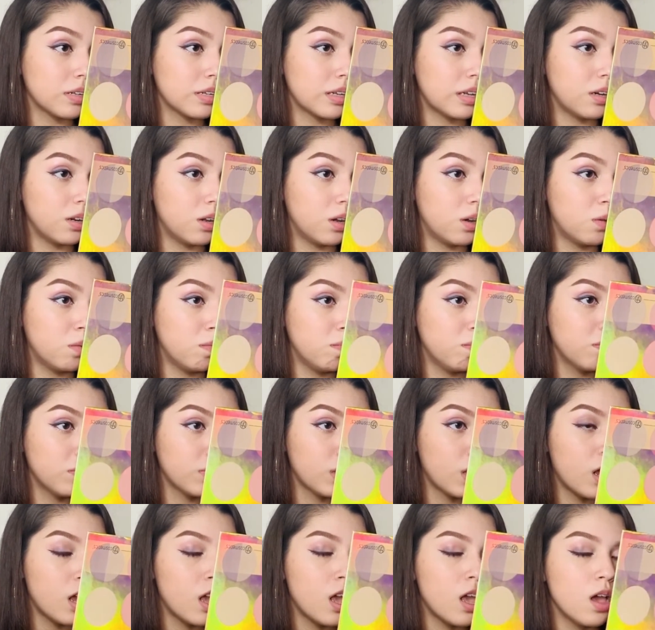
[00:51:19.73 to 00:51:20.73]
know,
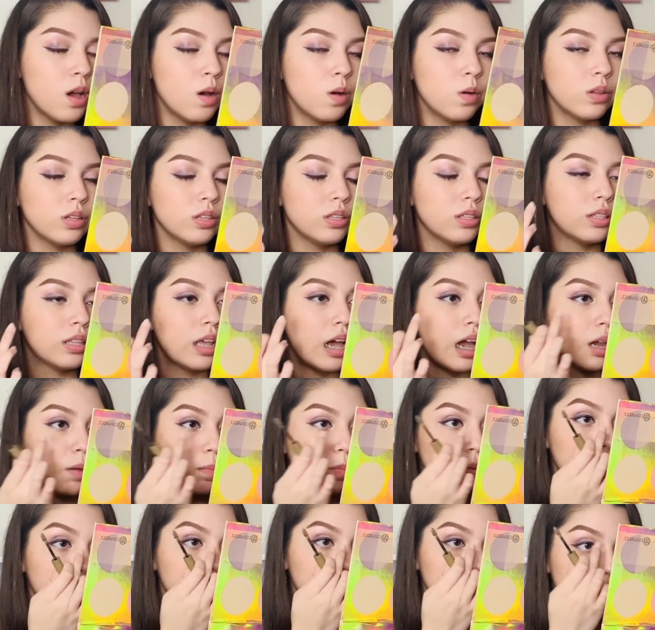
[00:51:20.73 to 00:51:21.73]
I
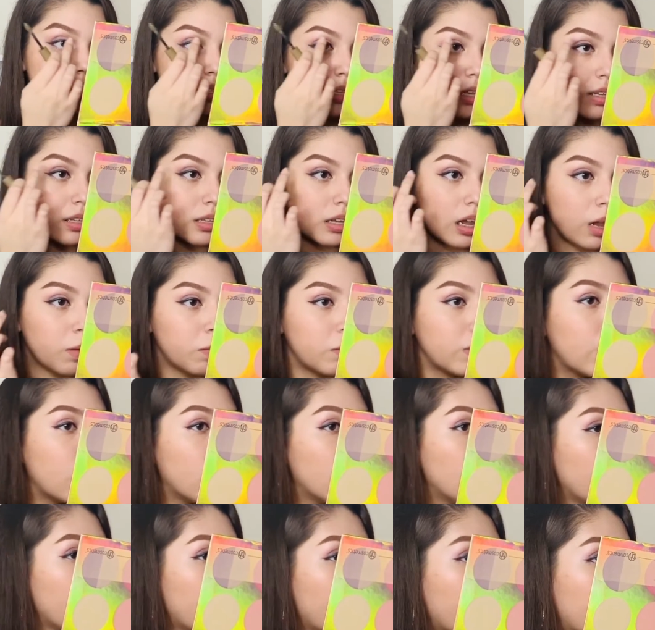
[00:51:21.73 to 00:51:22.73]
applied it to this
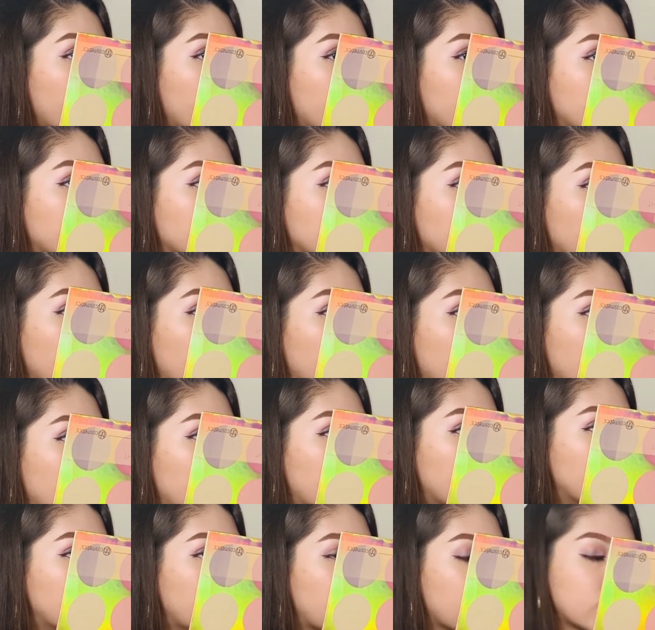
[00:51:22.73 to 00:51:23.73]
eyebrow, and
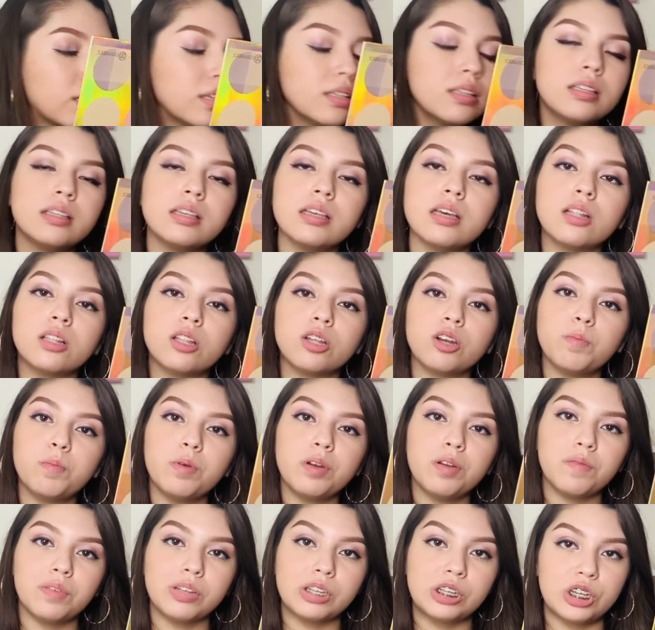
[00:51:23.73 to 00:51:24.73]
I can see a little
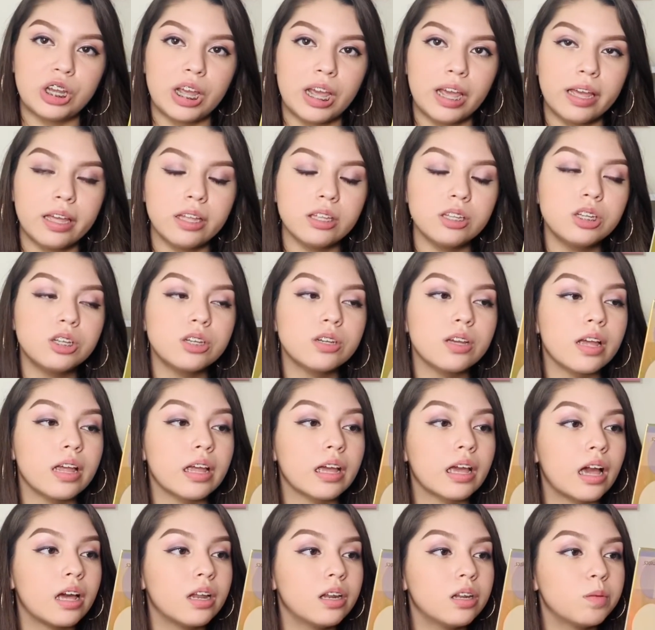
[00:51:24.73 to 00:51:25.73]
bit of a change.
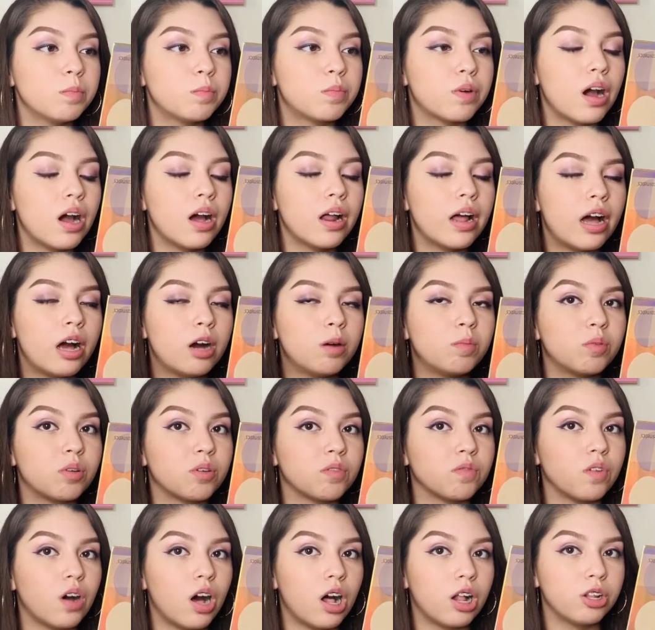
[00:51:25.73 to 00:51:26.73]
It kind of brought out
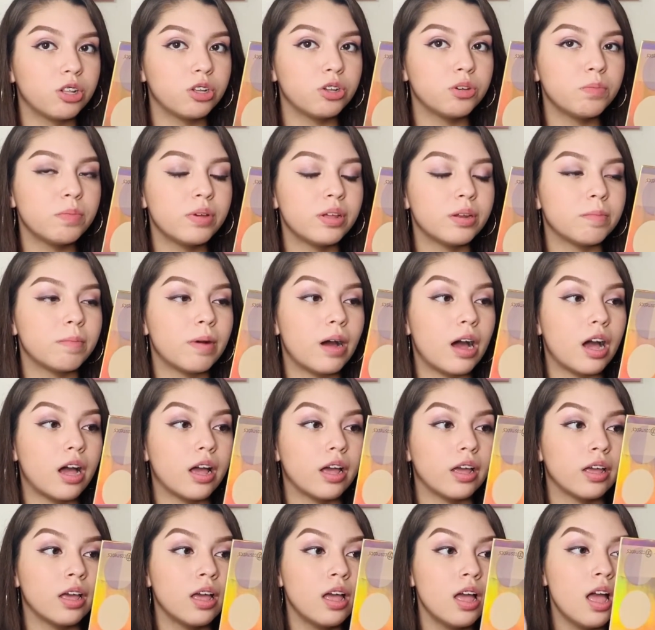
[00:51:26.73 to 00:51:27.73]
more volume in
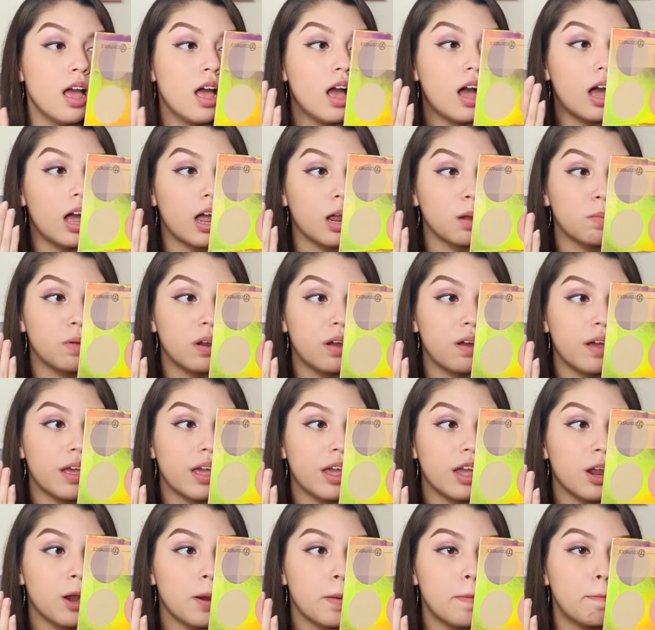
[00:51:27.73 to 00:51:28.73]
my eyebrow
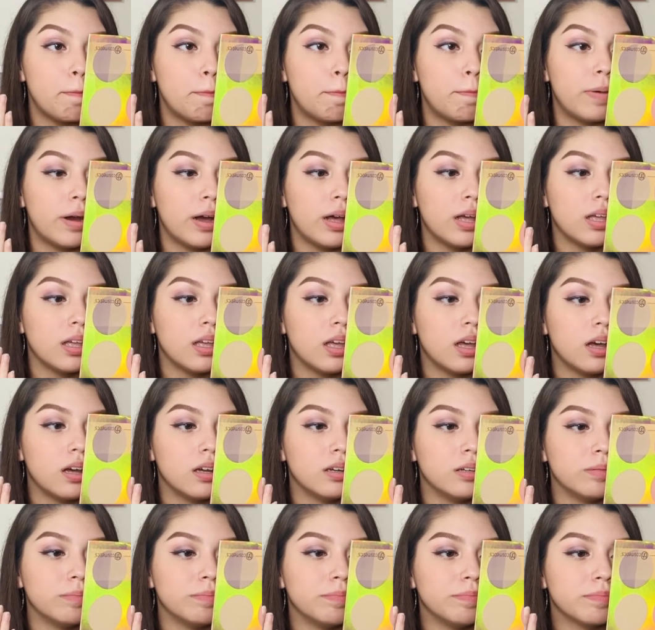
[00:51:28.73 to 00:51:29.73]
hair, but
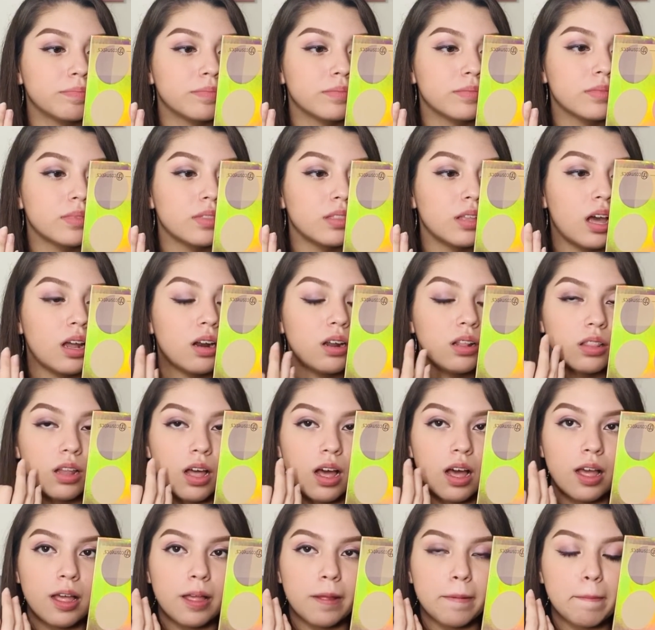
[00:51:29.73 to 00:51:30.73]
not a
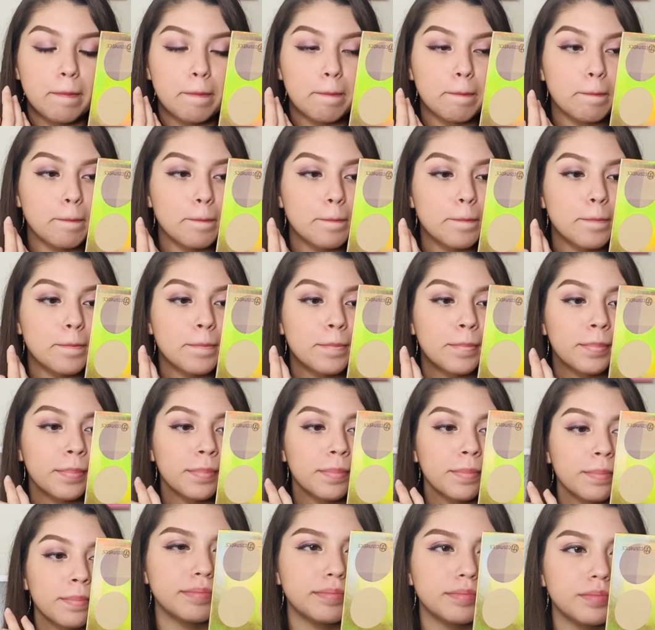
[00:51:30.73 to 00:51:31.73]
lot.
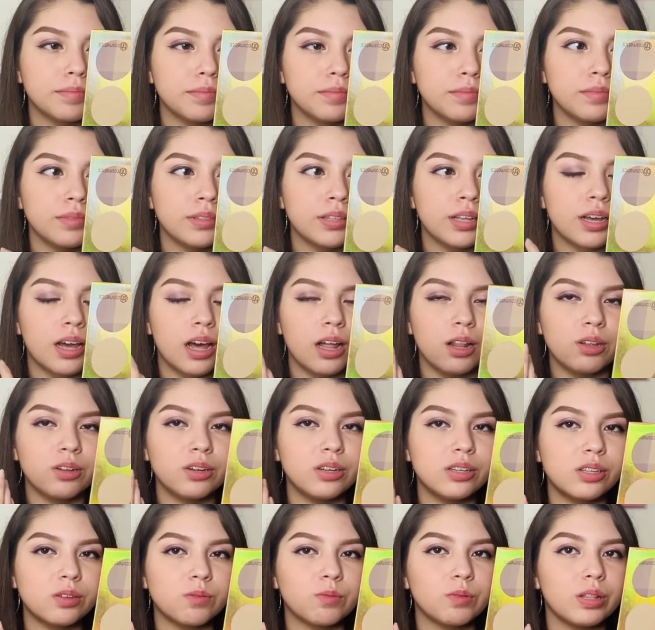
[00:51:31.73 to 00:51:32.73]
The color
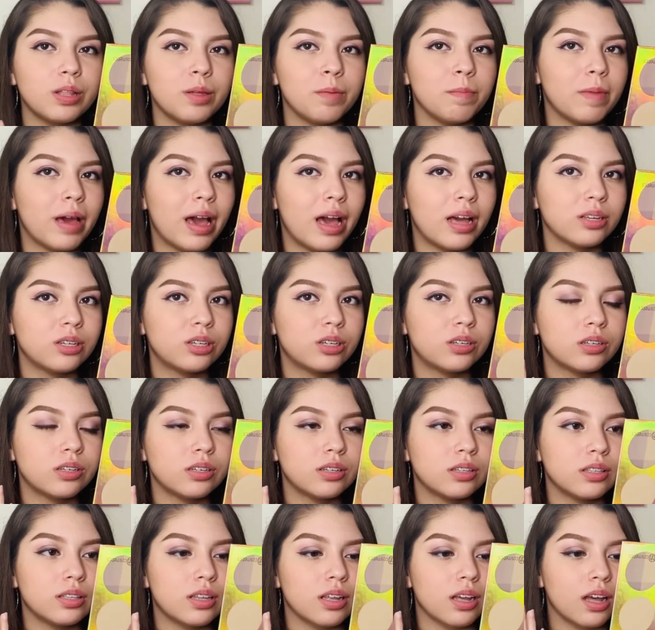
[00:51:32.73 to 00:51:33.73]
doesn't really match
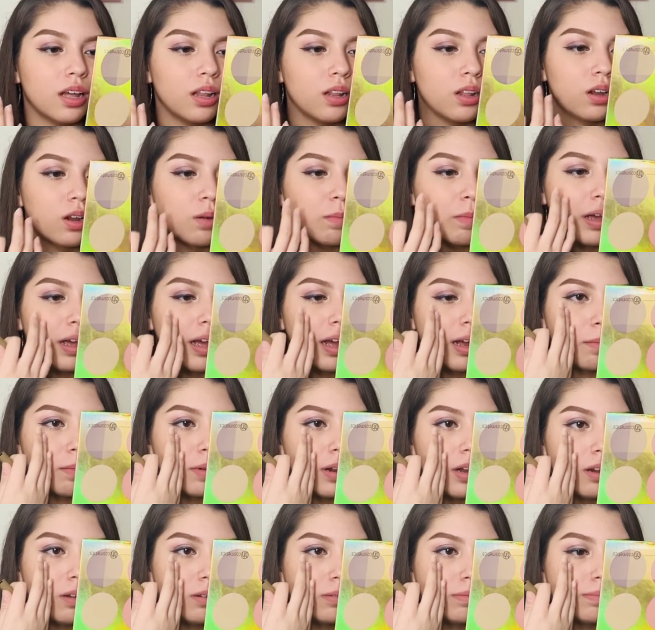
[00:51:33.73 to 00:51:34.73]
the color on my
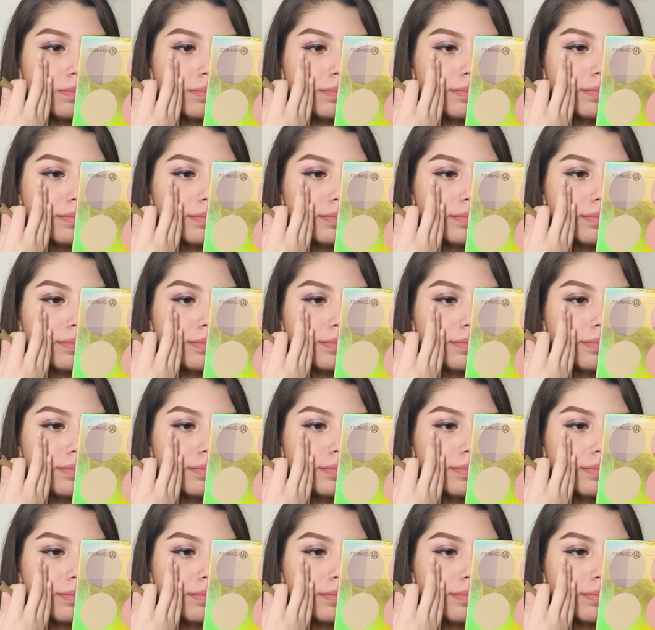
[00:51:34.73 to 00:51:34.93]
eyebrow,